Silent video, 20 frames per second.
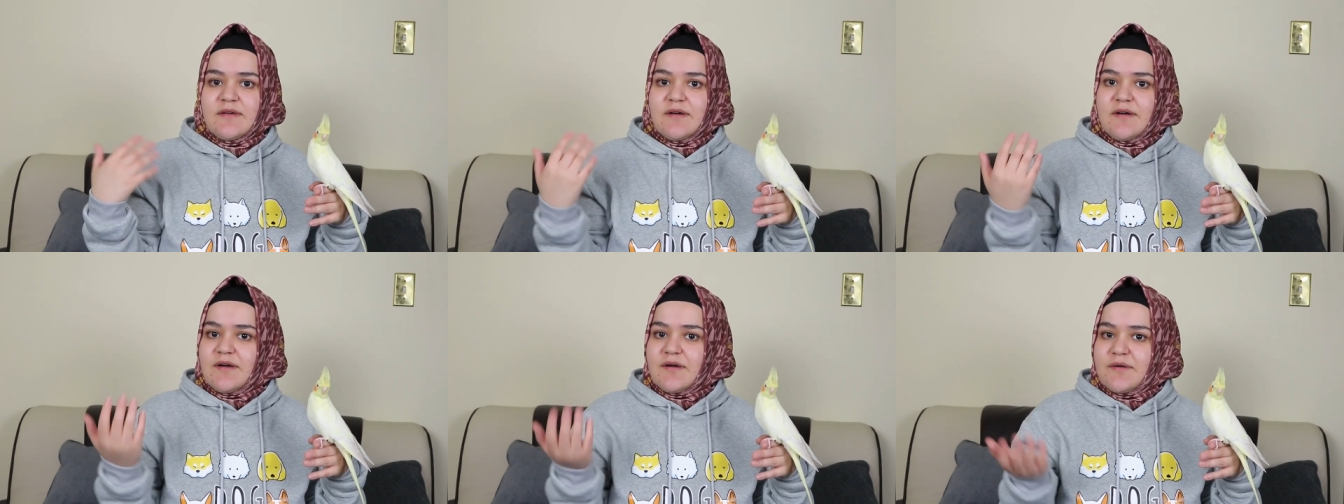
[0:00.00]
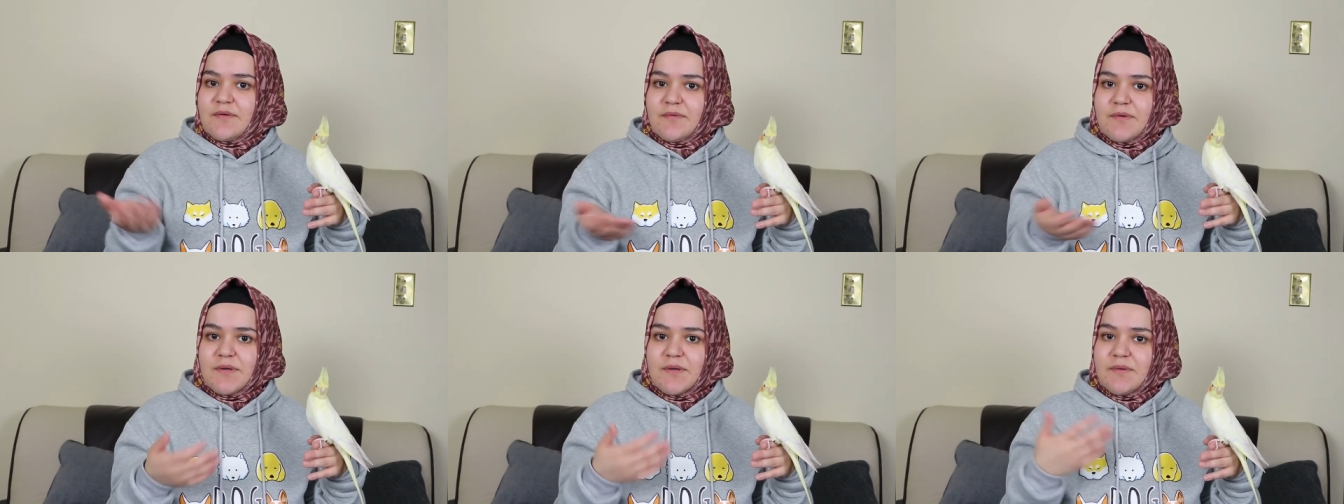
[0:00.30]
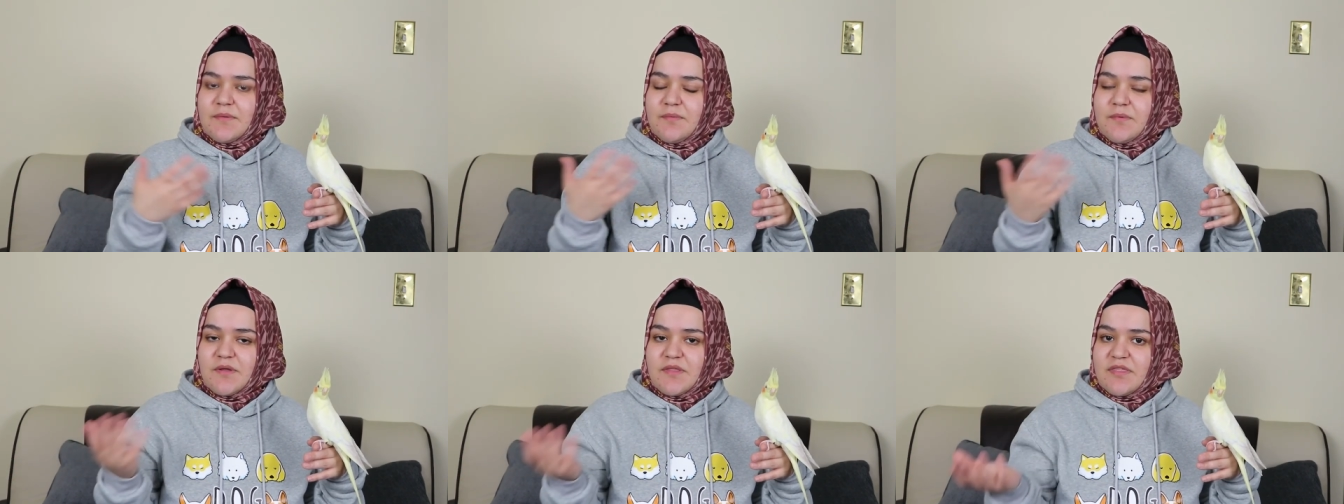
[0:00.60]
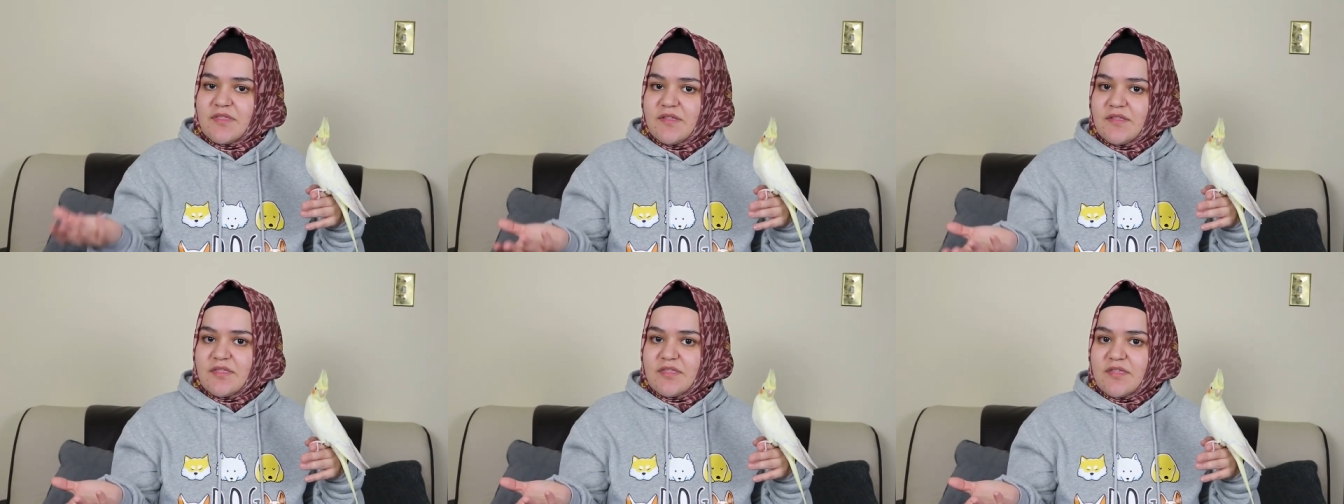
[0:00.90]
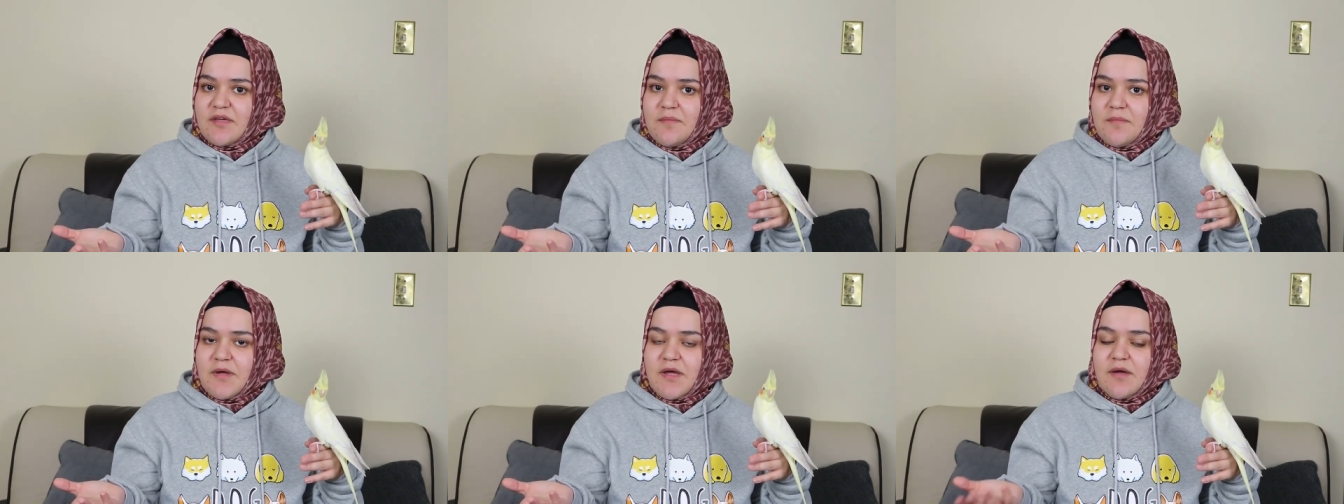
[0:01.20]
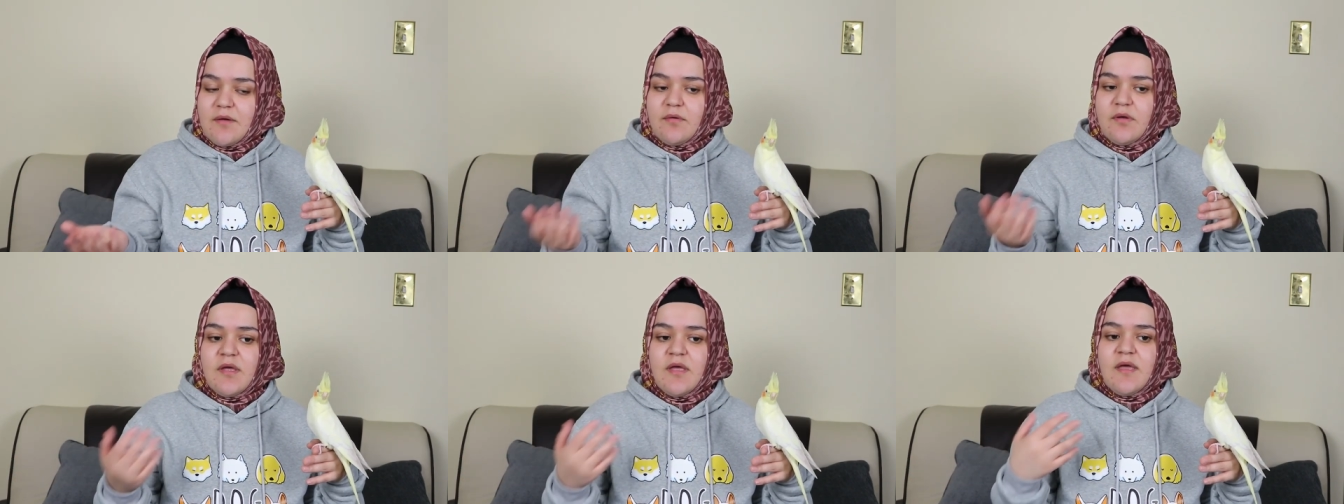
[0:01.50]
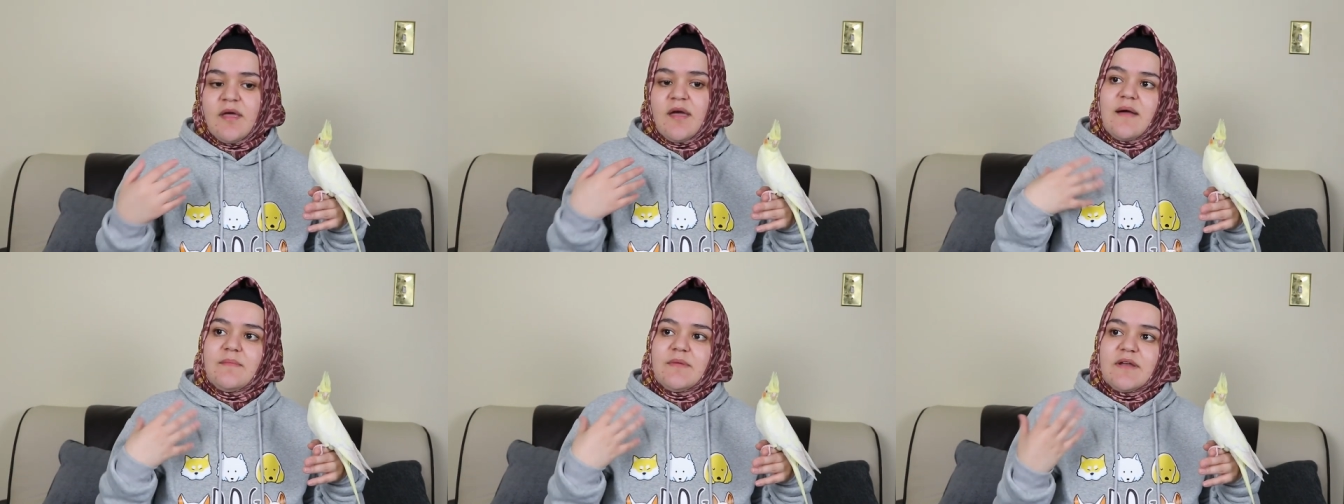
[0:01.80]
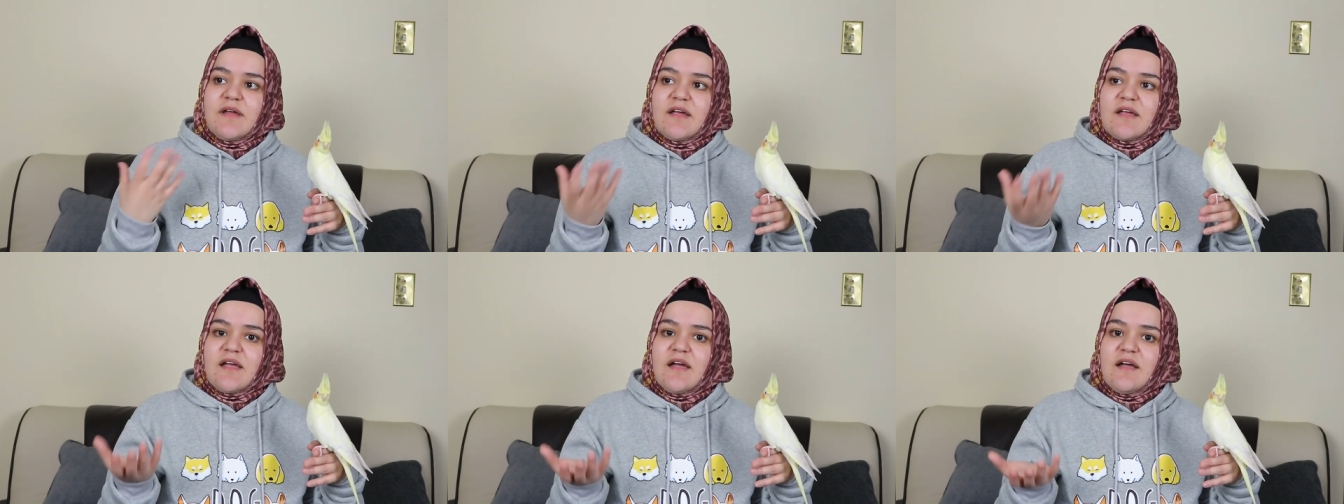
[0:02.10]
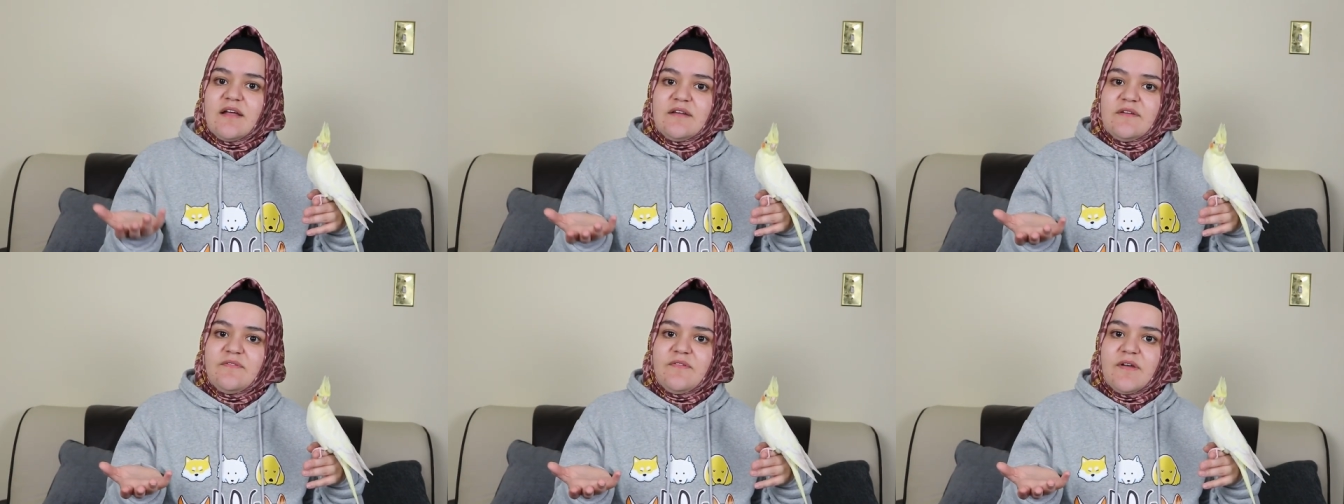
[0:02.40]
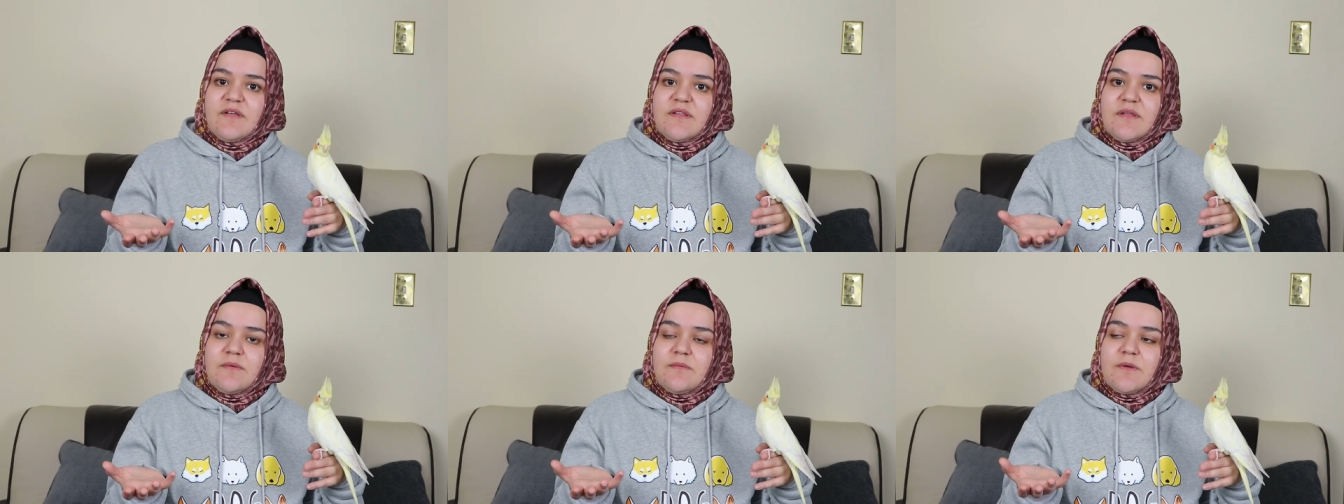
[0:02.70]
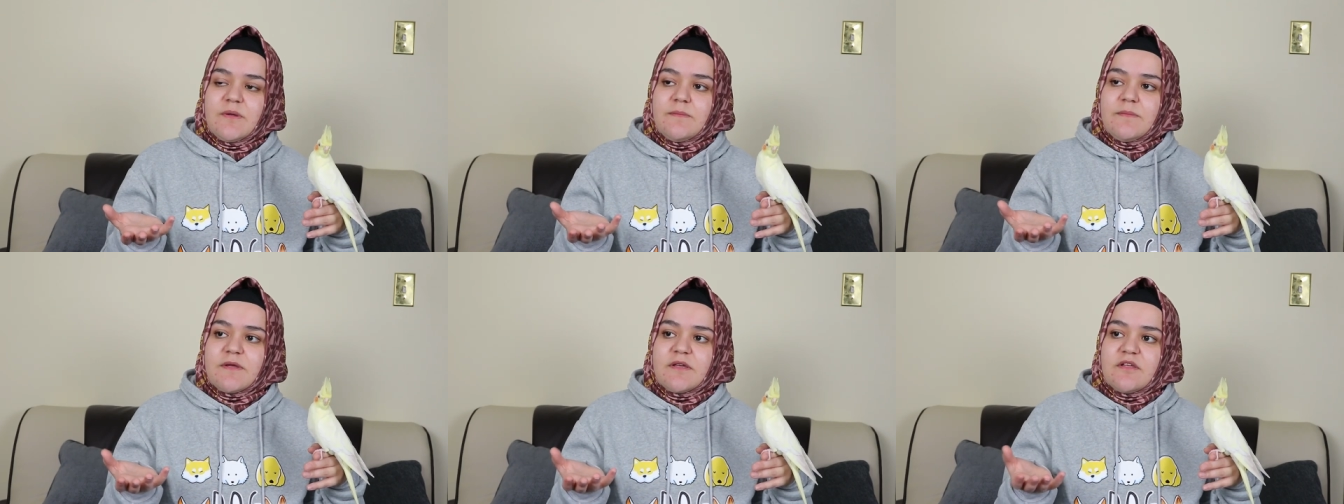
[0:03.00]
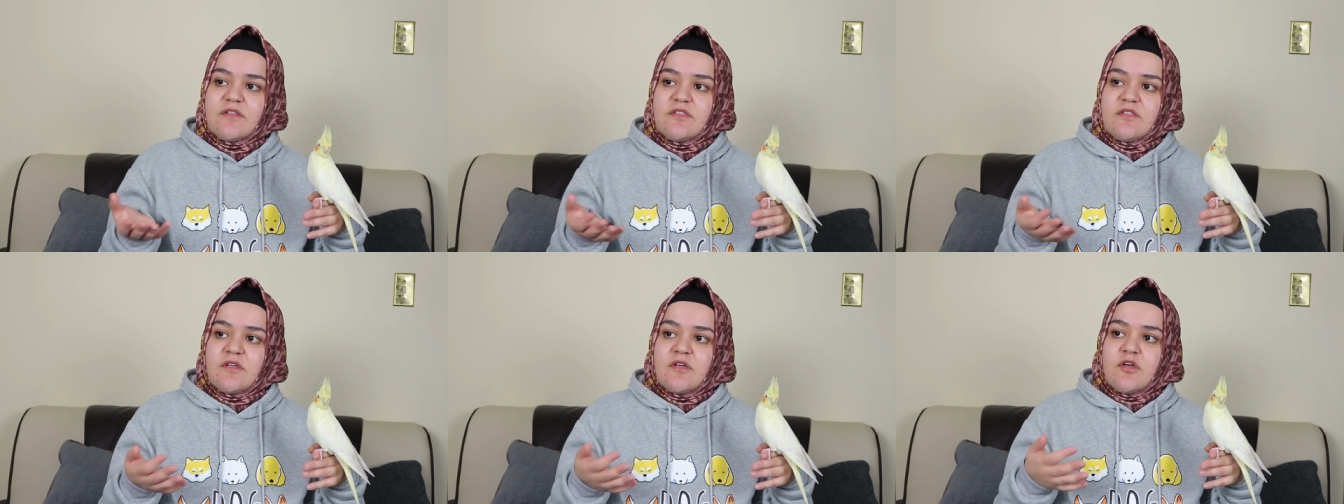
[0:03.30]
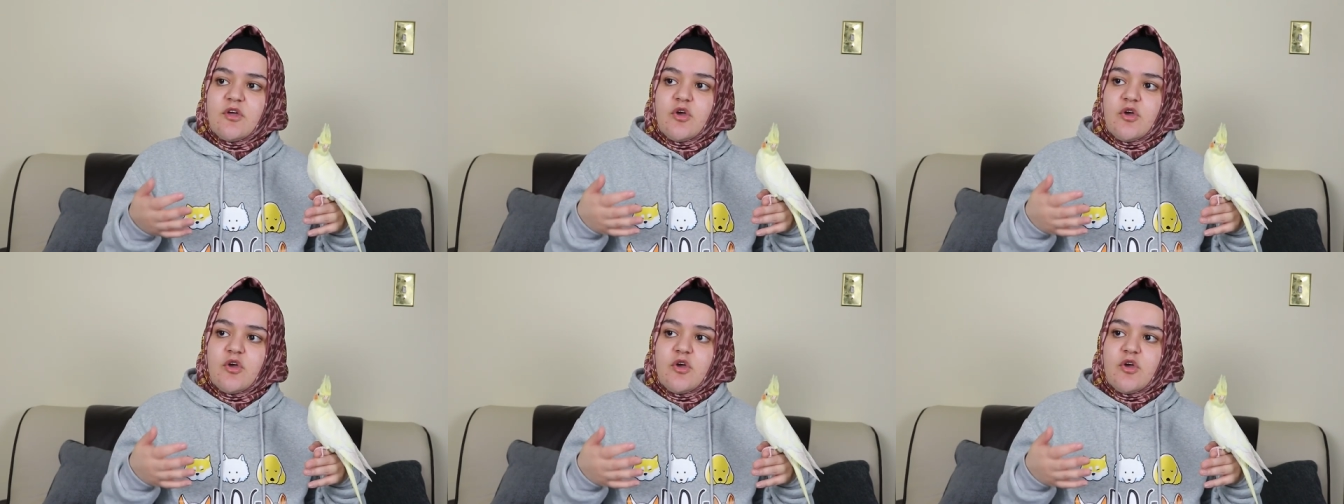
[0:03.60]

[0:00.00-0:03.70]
agree with it somehow. I mean, I kind of find that weird because